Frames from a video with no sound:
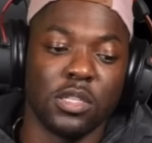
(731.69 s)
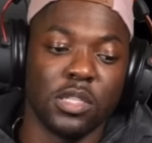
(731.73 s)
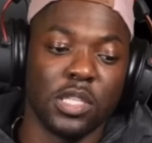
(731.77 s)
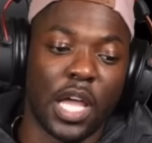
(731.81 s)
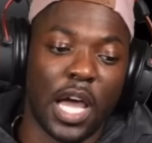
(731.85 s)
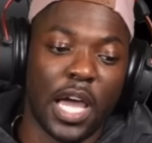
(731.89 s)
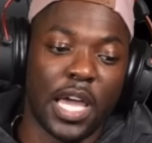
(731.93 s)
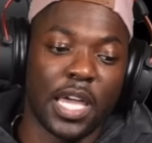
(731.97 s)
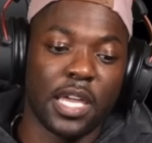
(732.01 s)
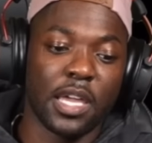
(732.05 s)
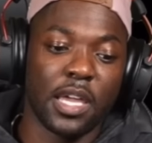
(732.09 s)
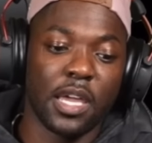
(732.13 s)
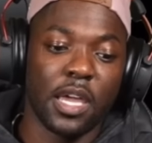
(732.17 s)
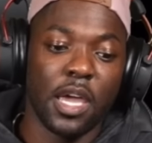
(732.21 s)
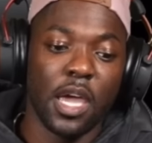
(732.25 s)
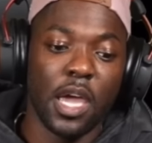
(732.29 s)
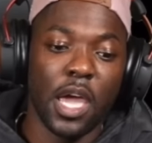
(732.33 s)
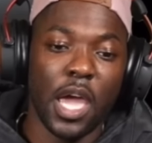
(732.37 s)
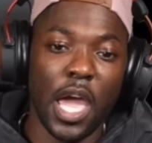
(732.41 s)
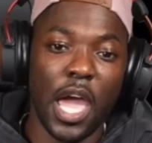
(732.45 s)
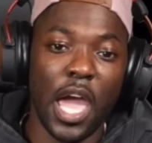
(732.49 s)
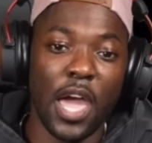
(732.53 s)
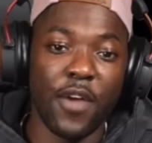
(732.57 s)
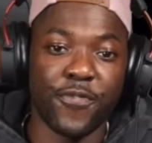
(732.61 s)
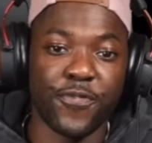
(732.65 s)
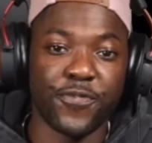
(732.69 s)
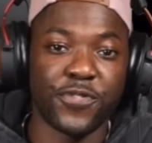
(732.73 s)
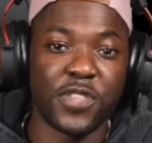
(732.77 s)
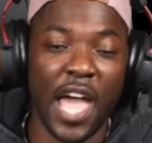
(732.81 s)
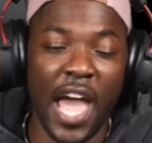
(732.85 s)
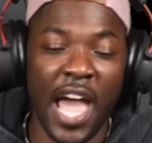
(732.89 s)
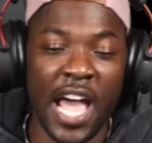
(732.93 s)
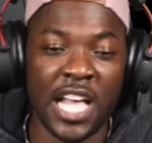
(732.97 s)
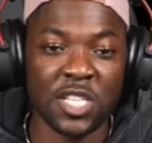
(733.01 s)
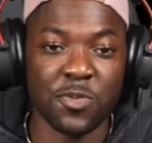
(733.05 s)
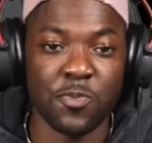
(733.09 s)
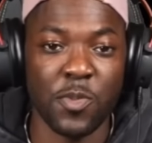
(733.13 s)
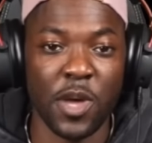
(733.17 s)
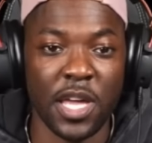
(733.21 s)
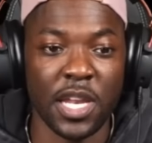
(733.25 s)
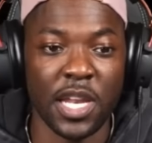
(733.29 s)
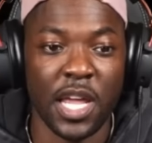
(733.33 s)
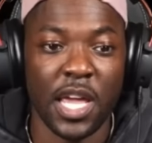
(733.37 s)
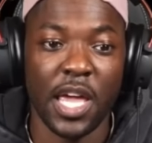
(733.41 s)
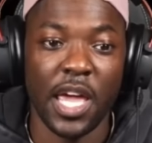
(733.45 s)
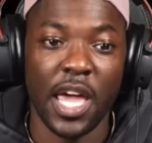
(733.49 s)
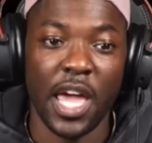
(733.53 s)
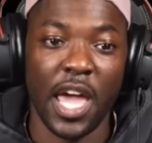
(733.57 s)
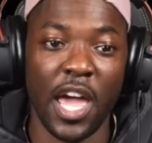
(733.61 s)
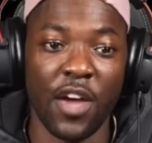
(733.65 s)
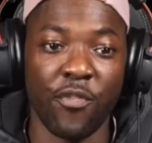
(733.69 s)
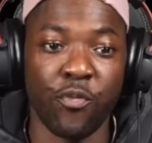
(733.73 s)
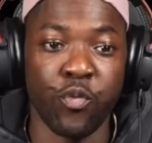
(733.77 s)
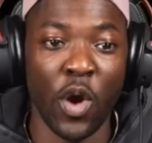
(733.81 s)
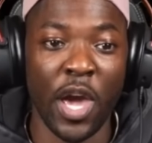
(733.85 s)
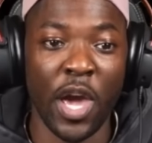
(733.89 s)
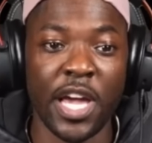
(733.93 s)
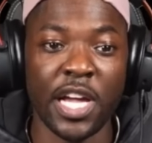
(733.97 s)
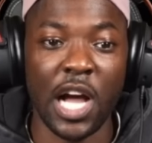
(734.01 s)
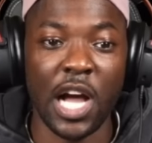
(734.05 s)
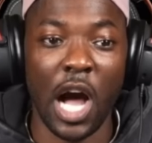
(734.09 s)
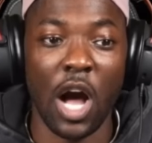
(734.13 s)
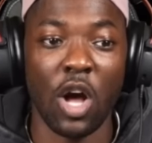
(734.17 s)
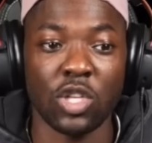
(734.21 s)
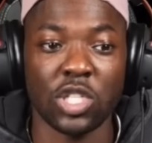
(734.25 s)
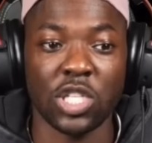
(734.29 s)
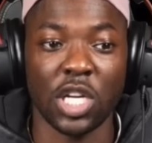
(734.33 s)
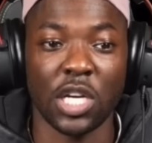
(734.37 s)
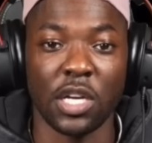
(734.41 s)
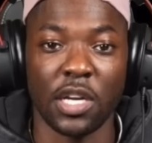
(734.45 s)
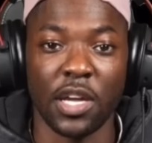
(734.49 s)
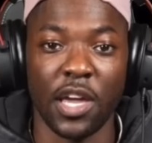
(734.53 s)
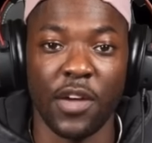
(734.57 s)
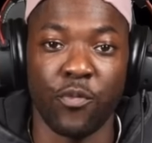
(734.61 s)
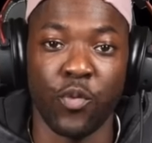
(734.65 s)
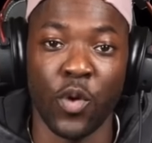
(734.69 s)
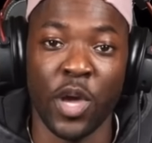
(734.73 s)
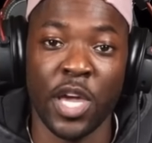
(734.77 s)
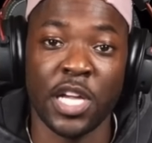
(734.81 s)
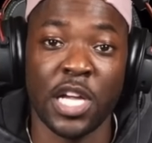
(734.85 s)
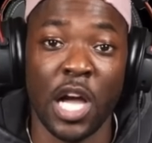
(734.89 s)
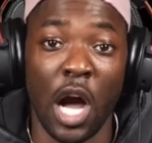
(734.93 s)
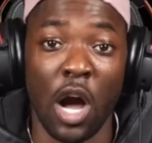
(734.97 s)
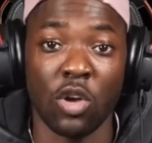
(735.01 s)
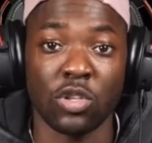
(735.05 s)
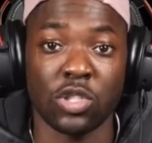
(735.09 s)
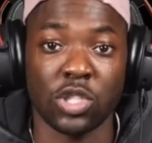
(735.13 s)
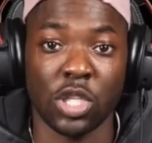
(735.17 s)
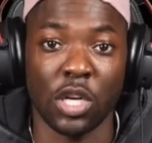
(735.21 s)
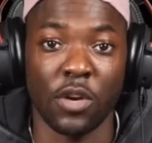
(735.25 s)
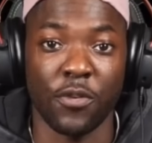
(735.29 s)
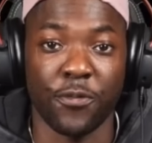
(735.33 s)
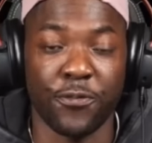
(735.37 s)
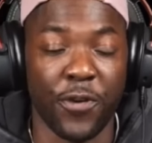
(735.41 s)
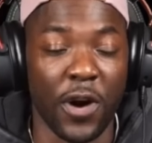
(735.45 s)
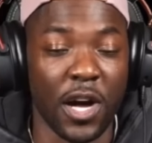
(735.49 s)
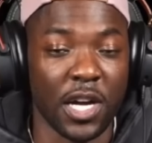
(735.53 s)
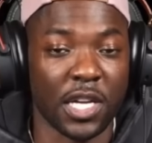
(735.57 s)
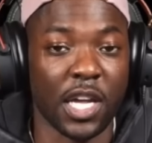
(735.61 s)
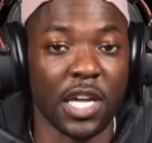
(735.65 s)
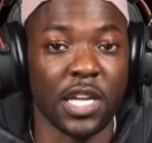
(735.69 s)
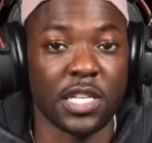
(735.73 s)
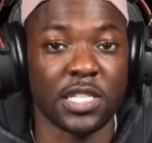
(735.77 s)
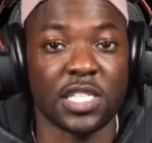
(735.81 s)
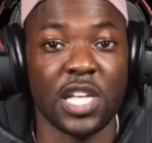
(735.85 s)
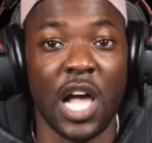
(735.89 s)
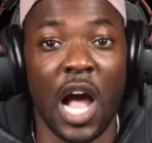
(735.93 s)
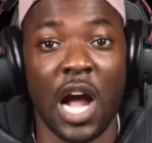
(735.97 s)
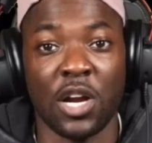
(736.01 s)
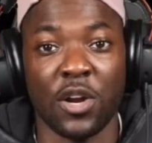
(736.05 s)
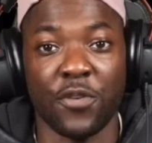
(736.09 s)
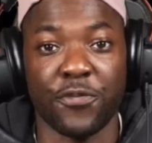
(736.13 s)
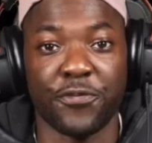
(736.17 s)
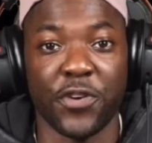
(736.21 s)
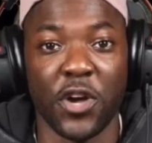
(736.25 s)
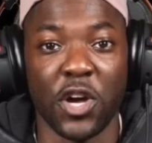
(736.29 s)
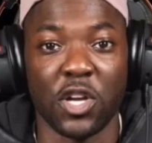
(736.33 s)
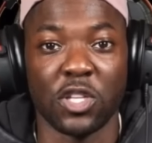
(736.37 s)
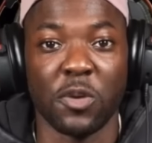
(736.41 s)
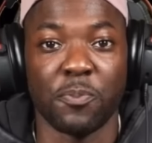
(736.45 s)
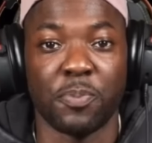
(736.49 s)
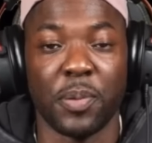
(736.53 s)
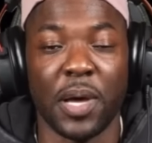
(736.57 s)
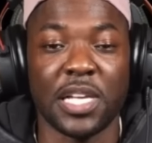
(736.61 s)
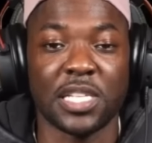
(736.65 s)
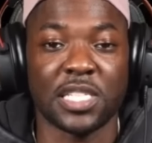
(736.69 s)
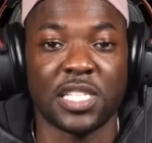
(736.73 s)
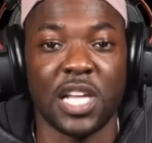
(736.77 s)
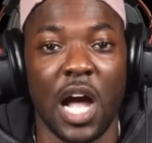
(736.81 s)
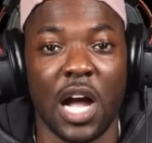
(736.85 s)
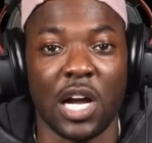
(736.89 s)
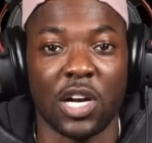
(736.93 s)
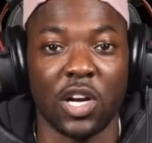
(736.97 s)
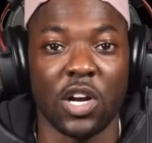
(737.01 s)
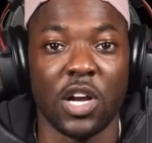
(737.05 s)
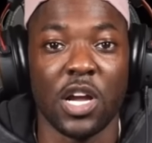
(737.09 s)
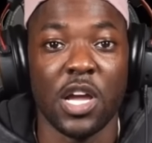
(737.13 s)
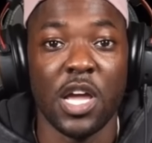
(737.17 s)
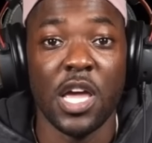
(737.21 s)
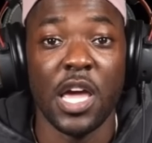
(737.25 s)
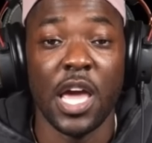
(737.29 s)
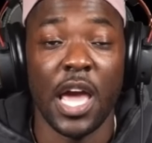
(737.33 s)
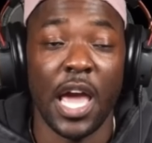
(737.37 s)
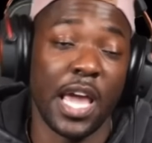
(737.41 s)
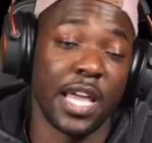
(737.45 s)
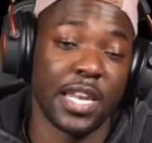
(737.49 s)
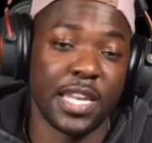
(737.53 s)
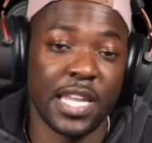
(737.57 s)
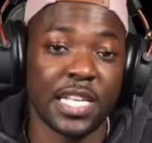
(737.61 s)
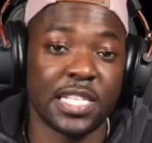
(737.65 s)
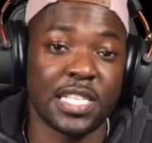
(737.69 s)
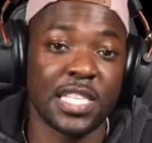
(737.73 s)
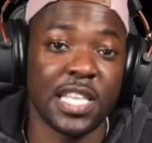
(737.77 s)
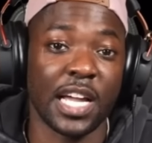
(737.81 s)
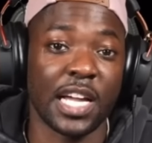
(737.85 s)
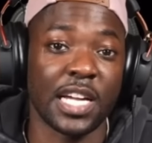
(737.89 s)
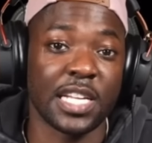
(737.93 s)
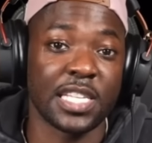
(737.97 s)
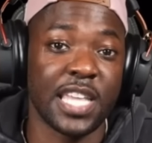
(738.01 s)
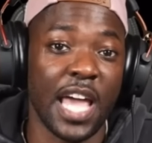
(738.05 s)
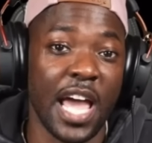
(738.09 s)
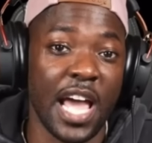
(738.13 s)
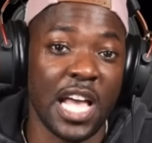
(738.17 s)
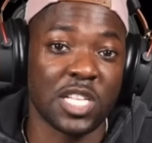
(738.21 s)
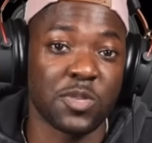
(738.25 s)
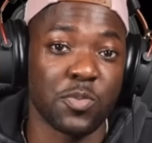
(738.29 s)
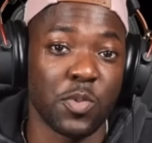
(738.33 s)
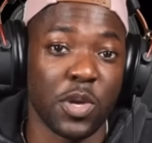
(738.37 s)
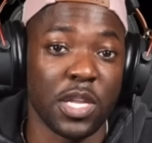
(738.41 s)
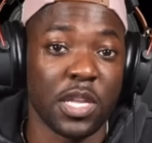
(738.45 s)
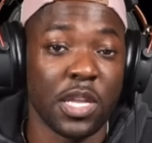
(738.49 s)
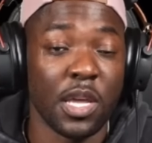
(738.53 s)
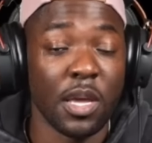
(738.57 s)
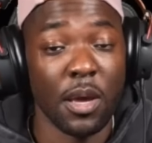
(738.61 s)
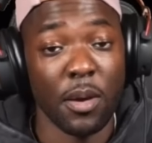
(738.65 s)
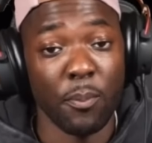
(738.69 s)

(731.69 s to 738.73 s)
Like if Desmond, if we go to if we go to the fucking soccer field to play soccer, and this nigga Desmond